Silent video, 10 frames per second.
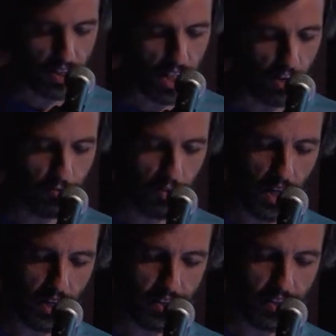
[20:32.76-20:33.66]
the deaf
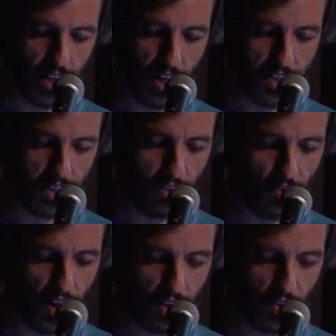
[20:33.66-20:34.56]
man says in the
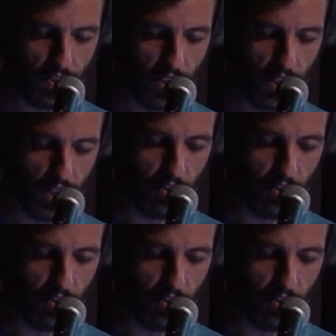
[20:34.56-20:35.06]
final scene